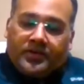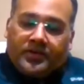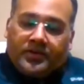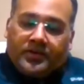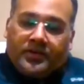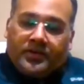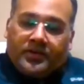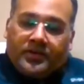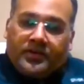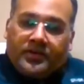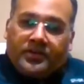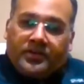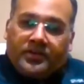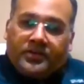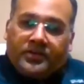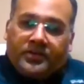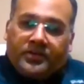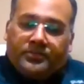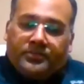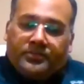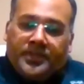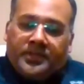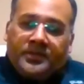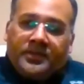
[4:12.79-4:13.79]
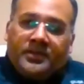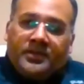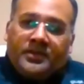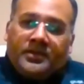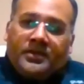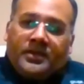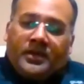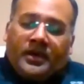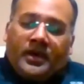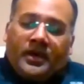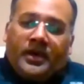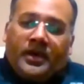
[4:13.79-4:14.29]
And
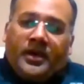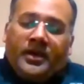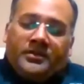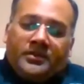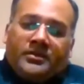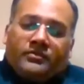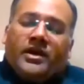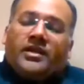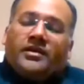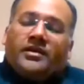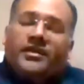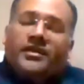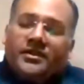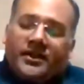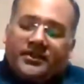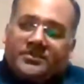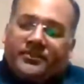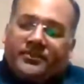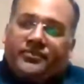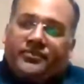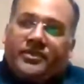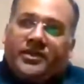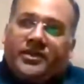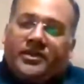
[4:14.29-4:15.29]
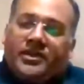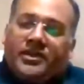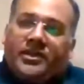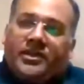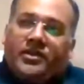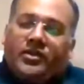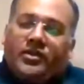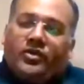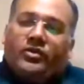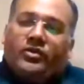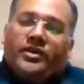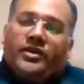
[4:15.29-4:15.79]
while India is definitely
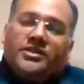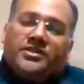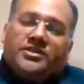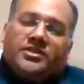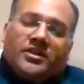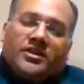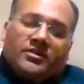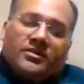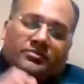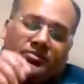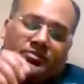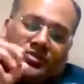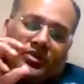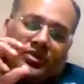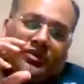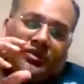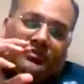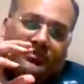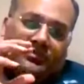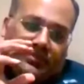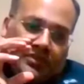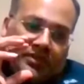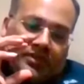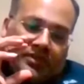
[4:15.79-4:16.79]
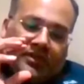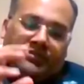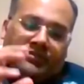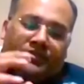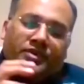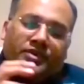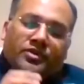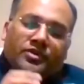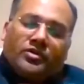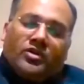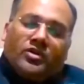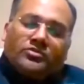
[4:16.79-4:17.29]
low in terms of the
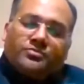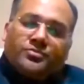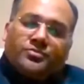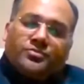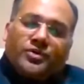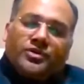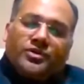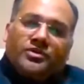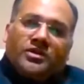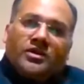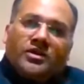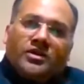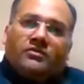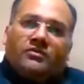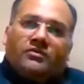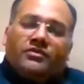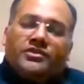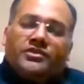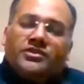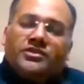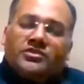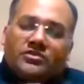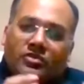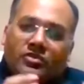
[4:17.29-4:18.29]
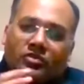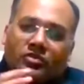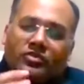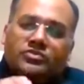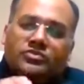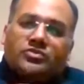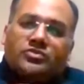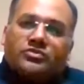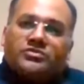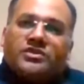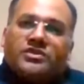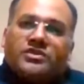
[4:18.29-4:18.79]
revenue output, which is close
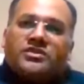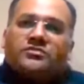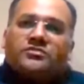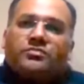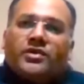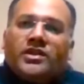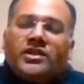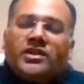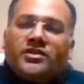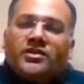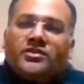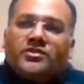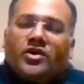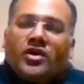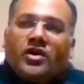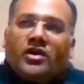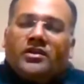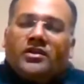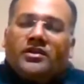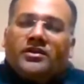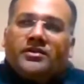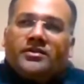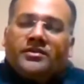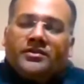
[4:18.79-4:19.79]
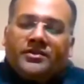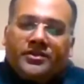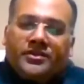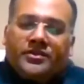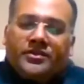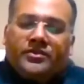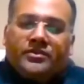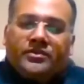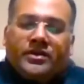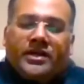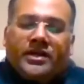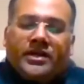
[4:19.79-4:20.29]
to $6 billion,
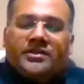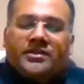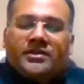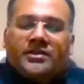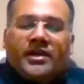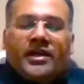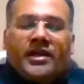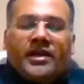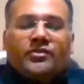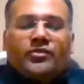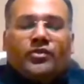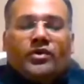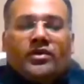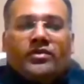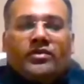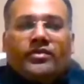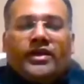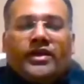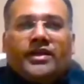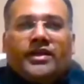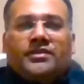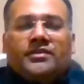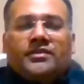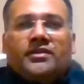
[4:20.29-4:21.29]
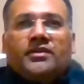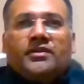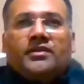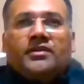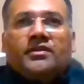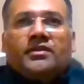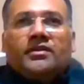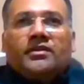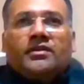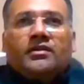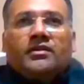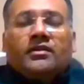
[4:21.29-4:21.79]
at an annual rate,
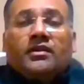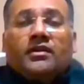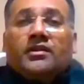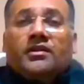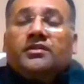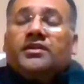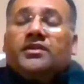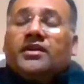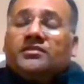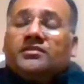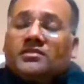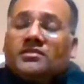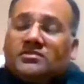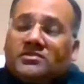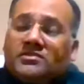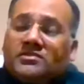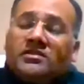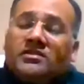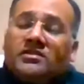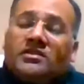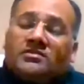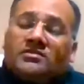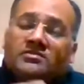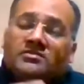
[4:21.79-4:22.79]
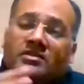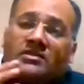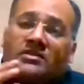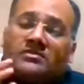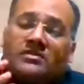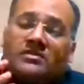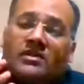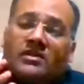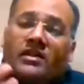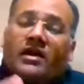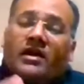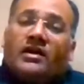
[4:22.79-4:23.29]
India is still the sixth
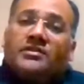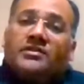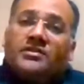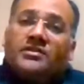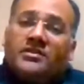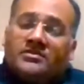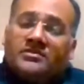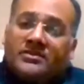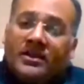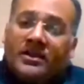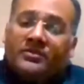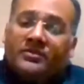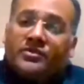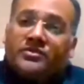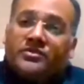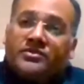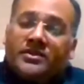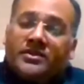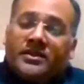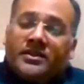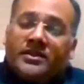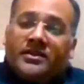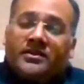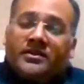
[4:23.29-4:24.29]
largest, I would say,